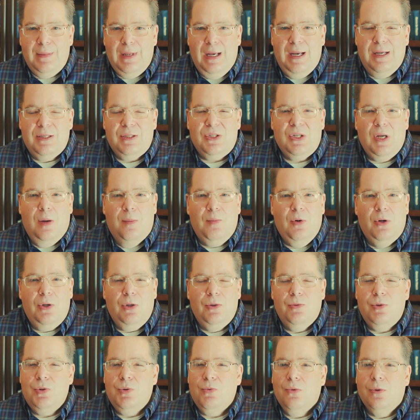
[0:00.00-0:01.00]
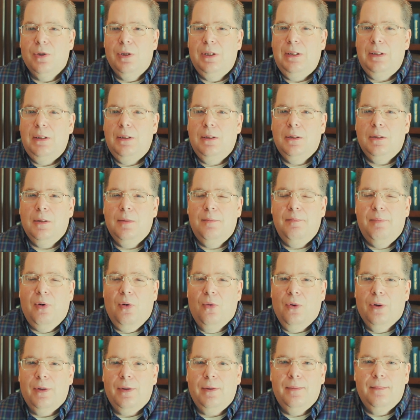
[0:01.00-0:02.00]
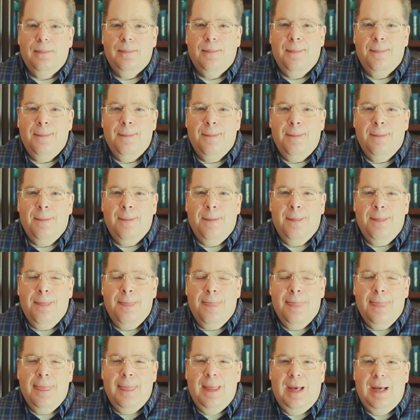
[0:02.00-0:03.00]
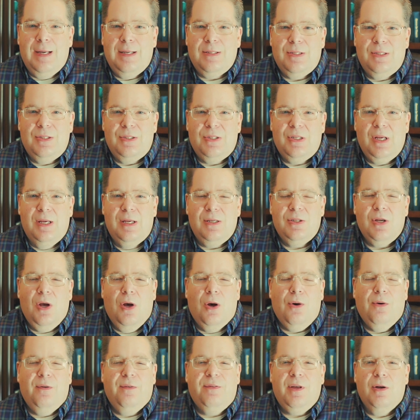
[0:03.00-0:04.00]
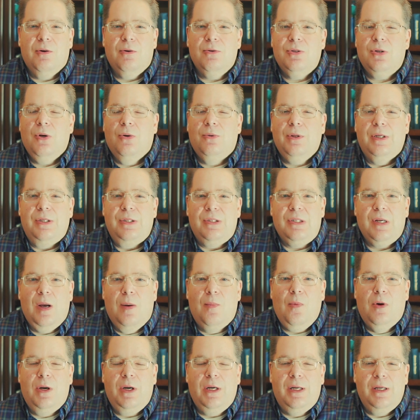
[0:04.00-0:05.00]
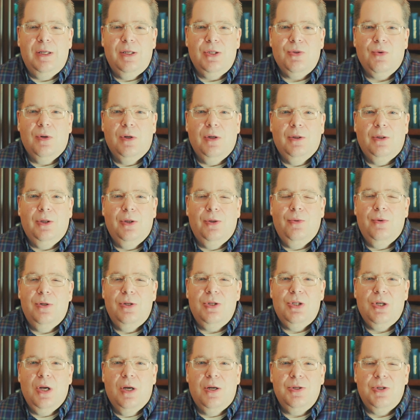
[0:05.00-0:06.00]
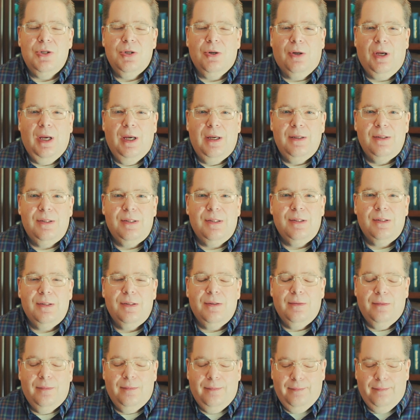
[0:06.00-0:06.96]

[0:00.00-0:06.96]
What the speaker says: as someone who's real important. As he says, if there is only someone in Israel who would judge your case.